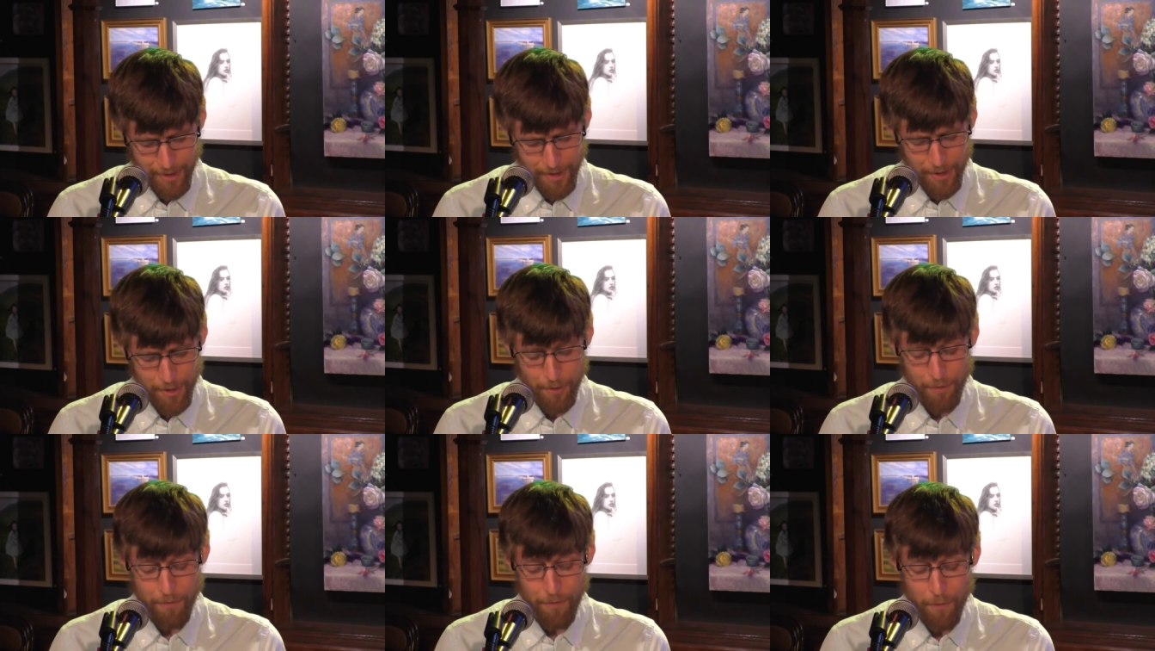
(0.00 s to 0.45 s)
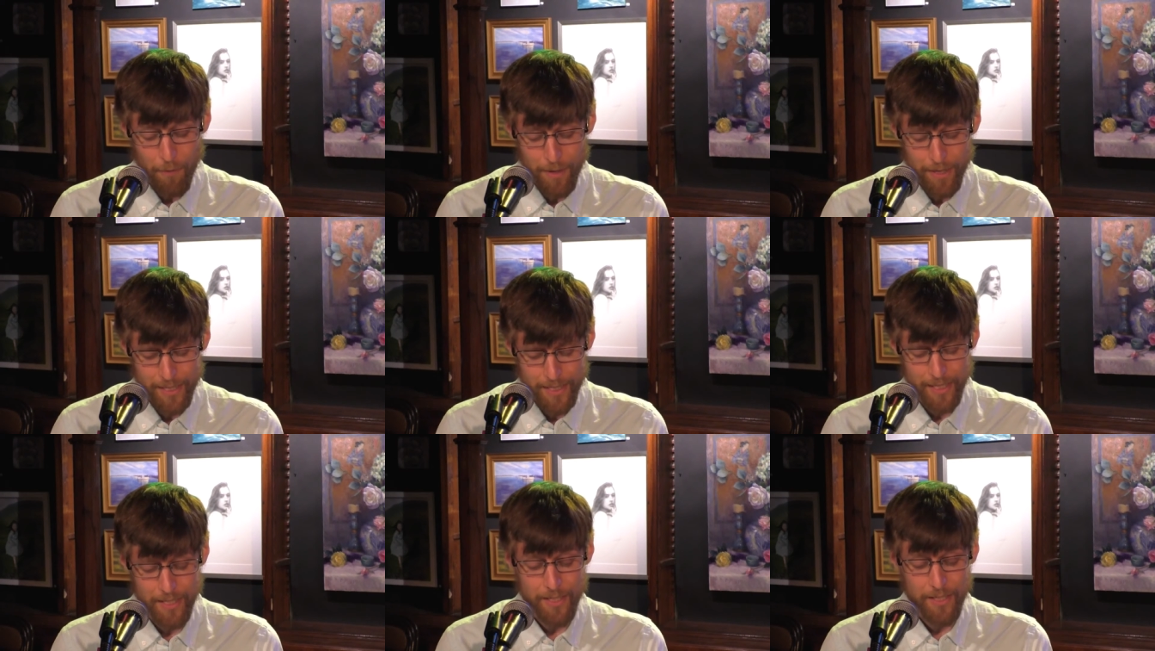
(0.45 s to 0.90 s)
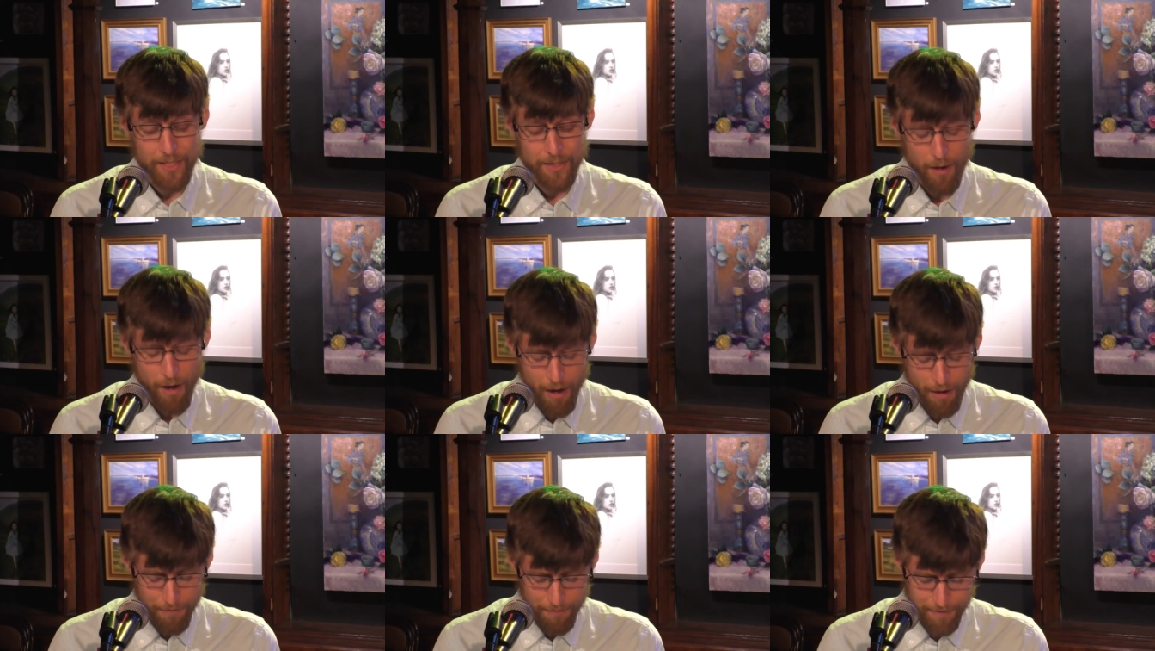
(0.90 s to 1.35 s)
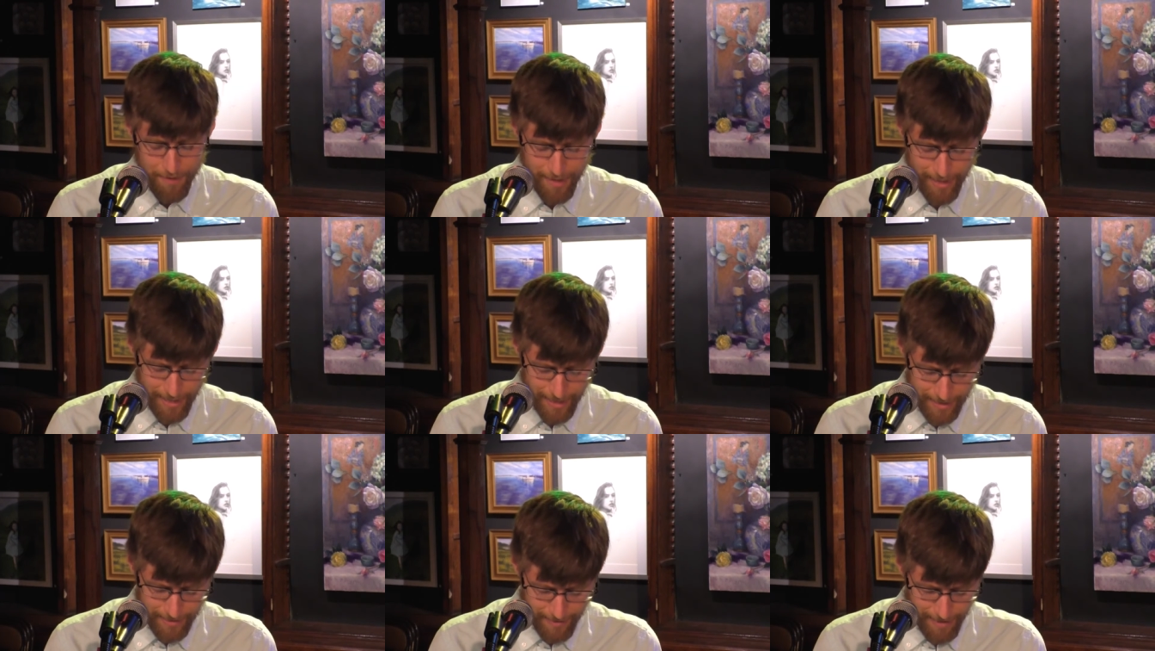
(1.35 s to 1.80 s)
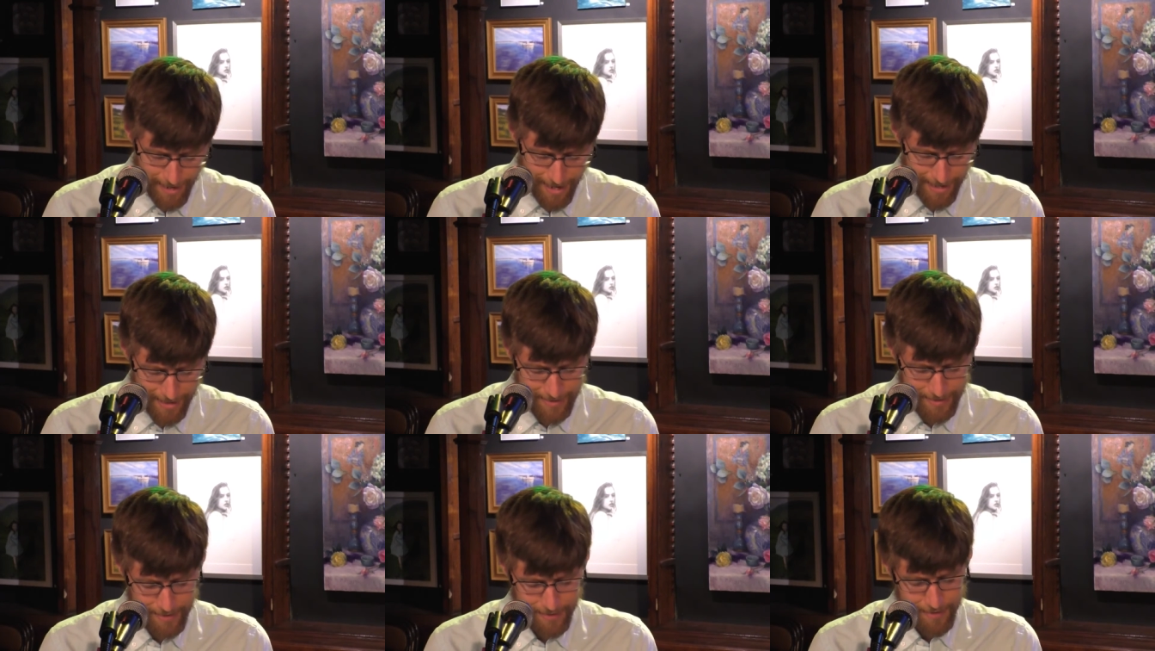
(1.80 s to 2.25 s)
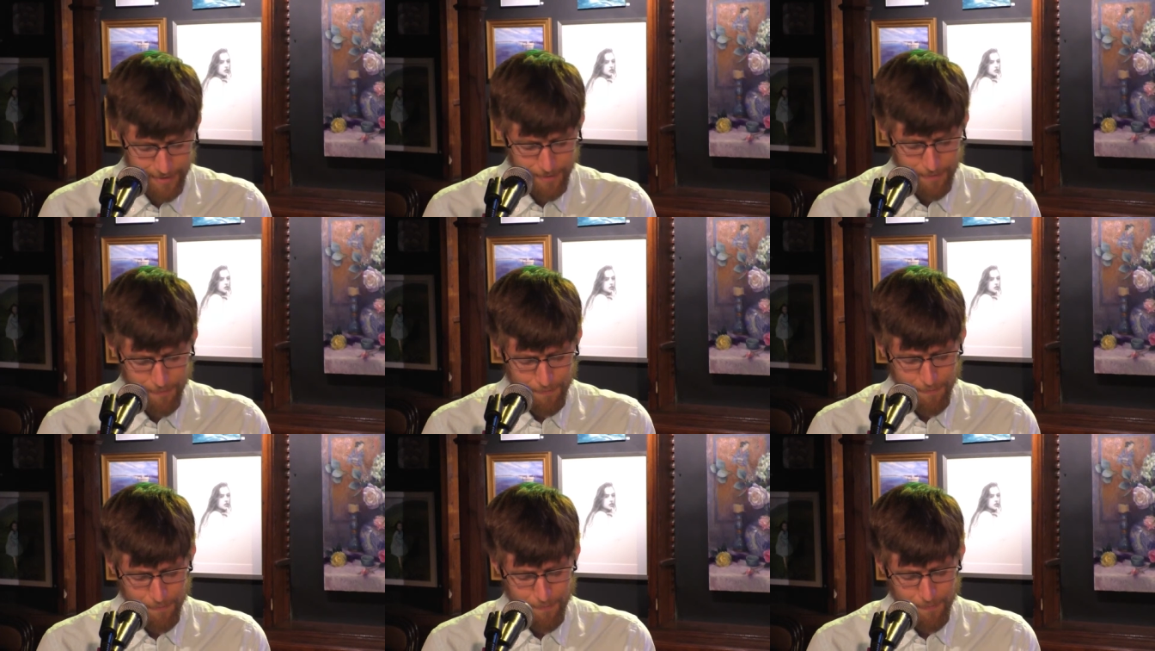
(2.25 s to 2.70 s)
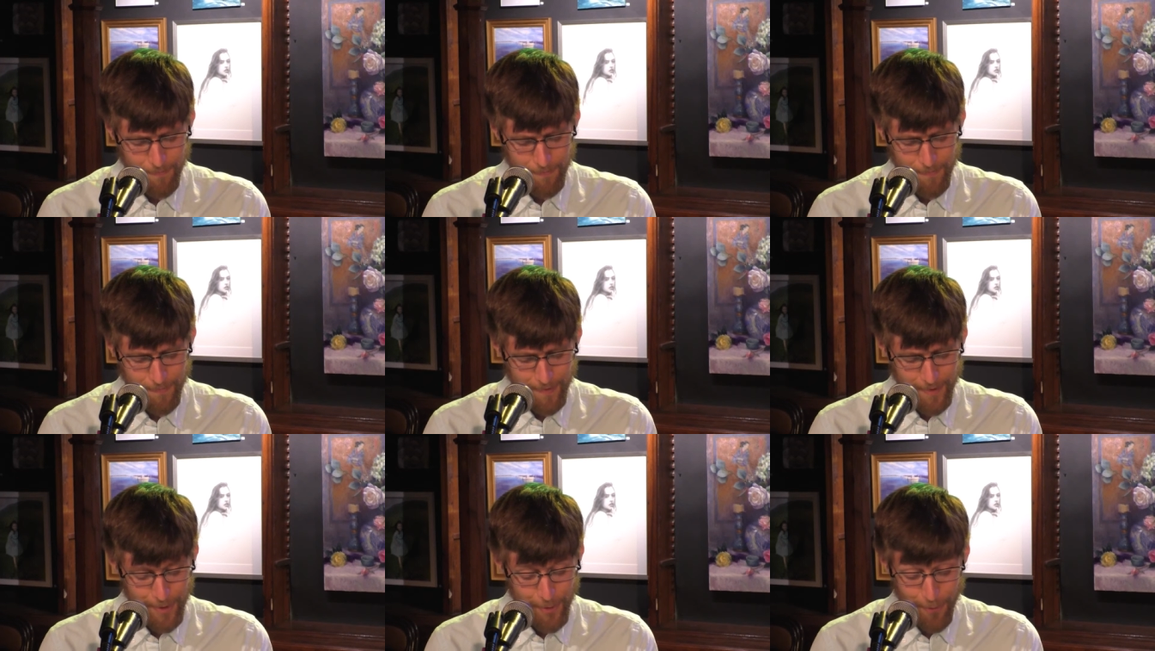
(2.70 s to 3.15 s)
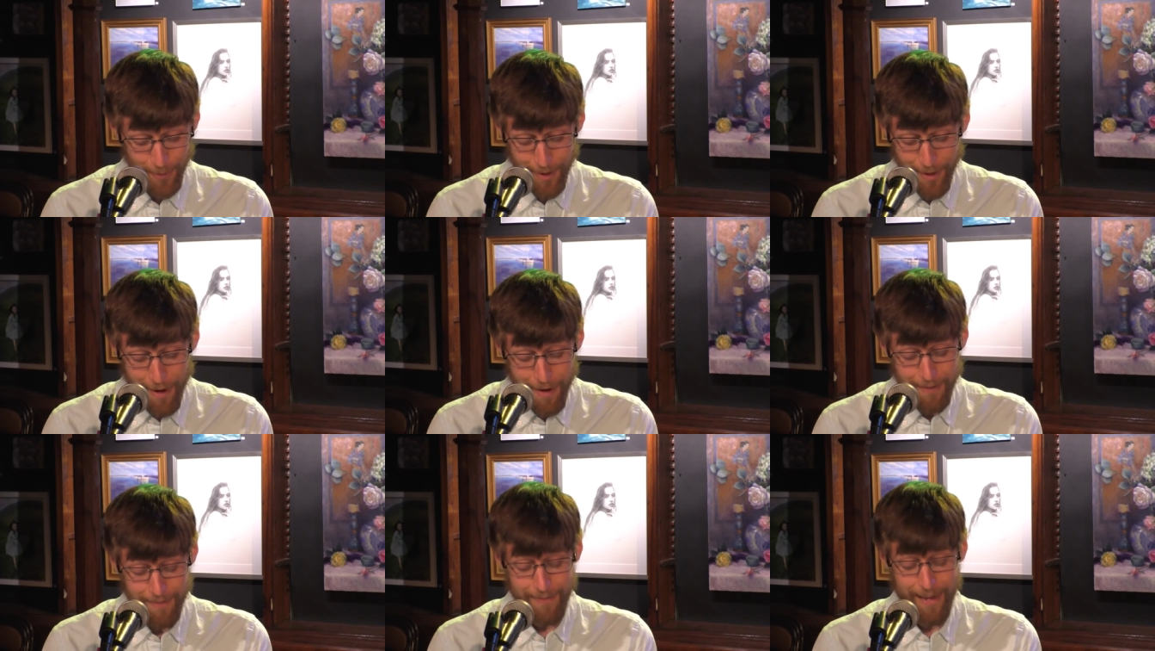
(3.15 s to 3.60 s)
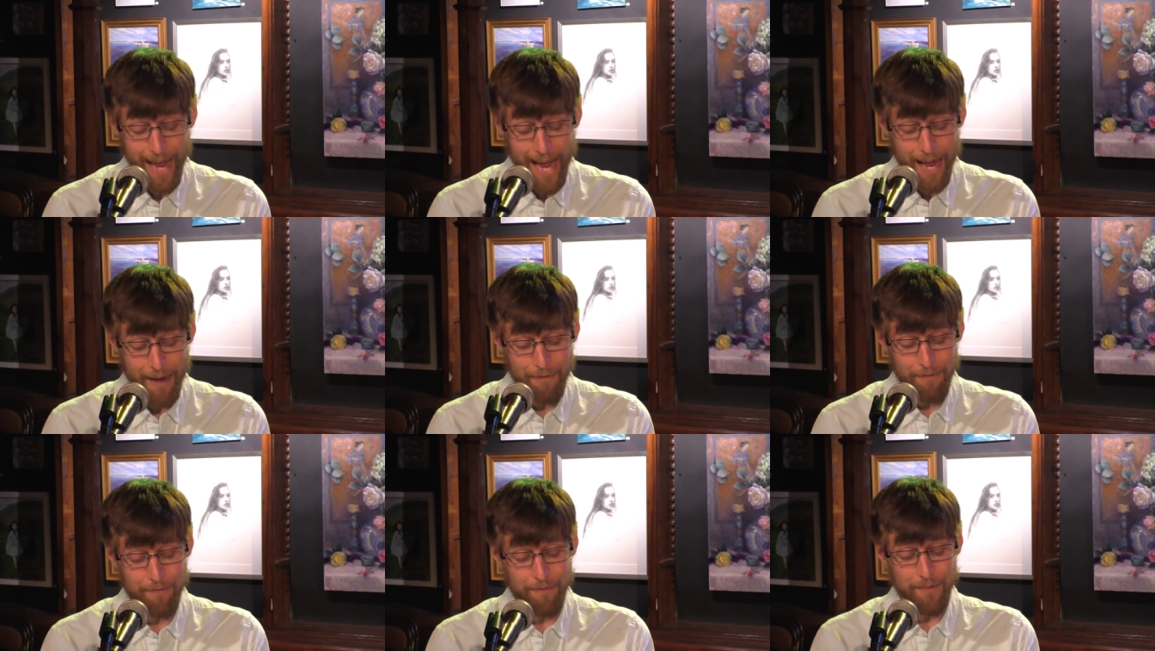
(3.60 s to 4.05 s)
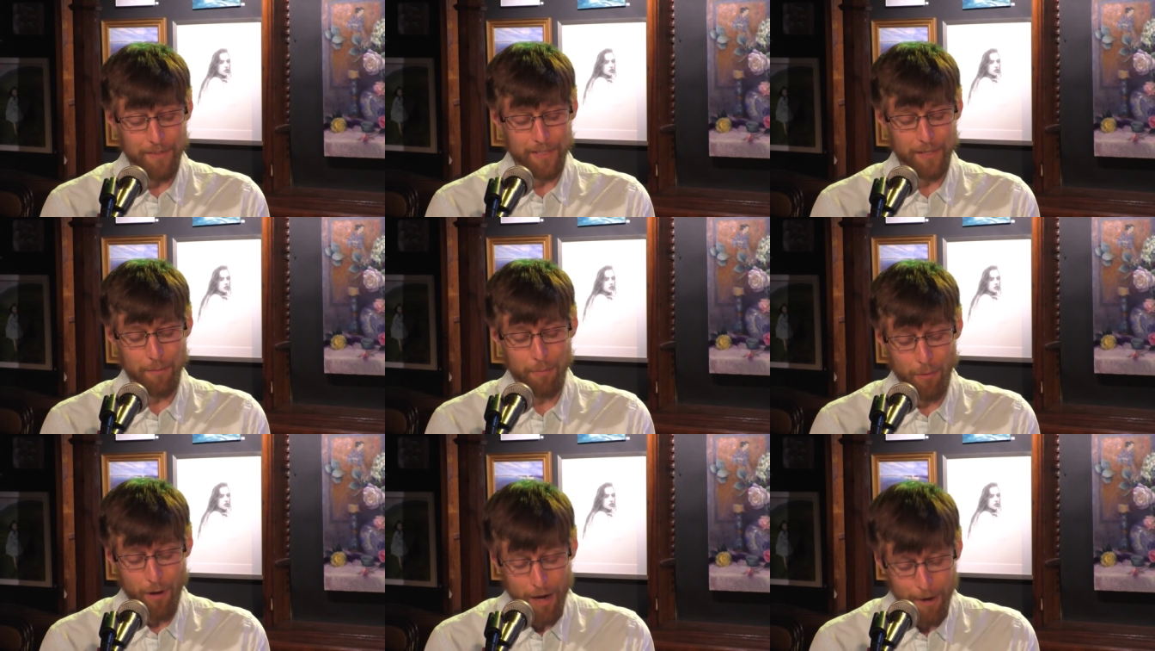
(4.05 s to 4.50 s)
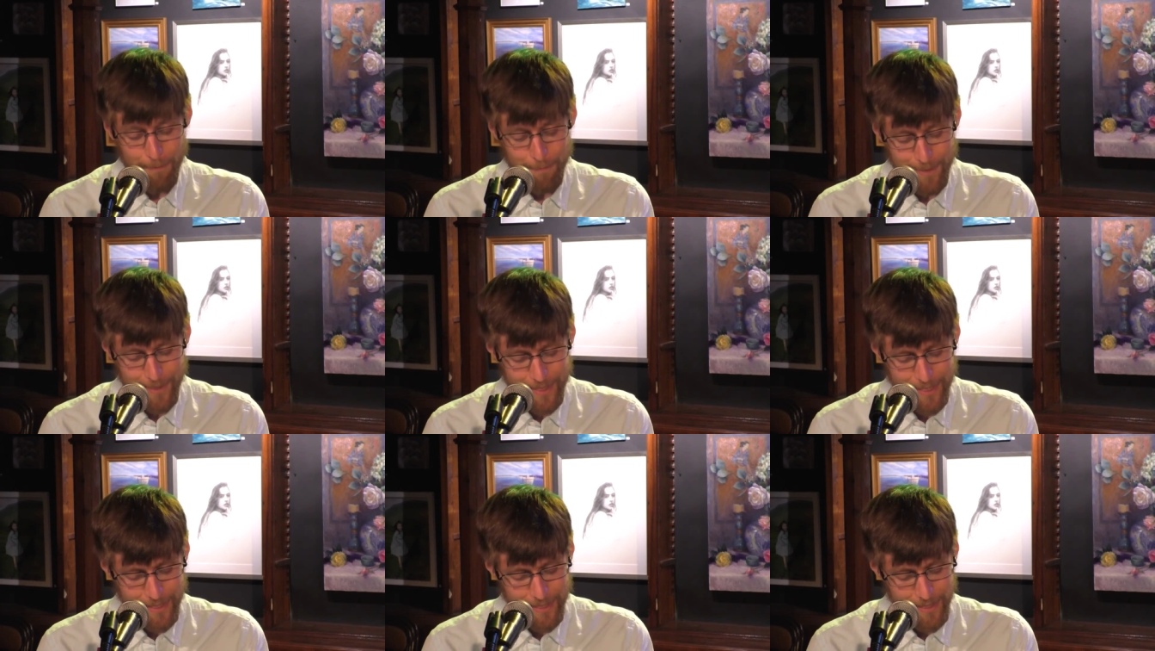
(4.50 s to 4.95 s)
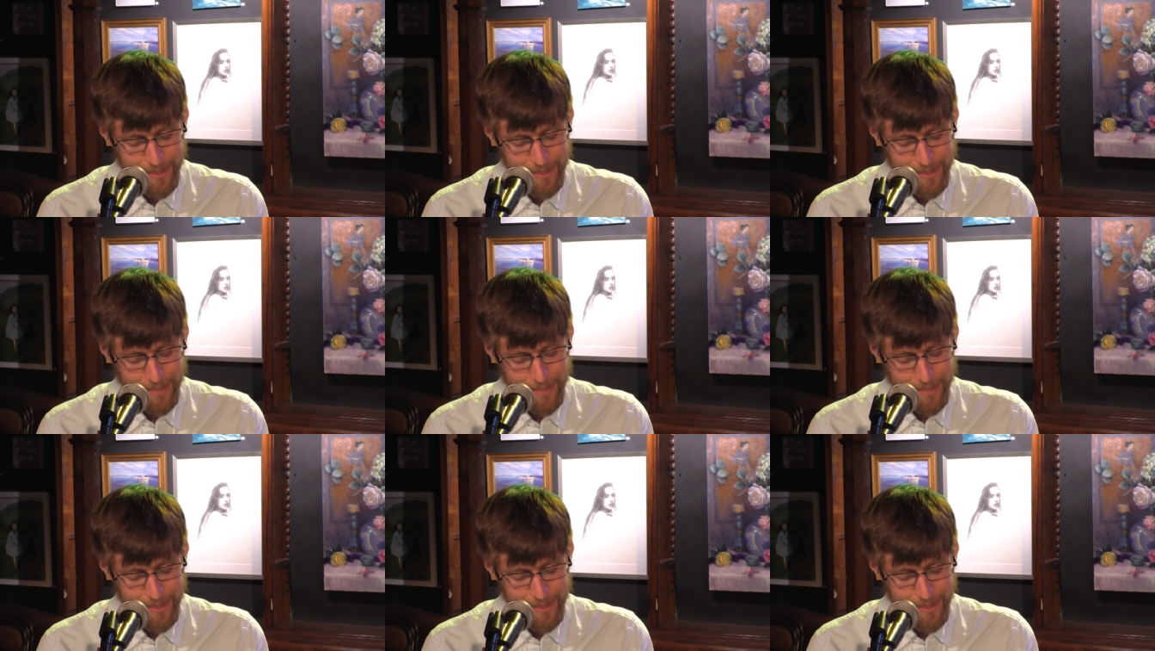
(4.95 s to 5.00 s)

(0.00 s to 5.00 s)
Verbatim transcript: Your voice is soft like that. Your laugh is abrupt.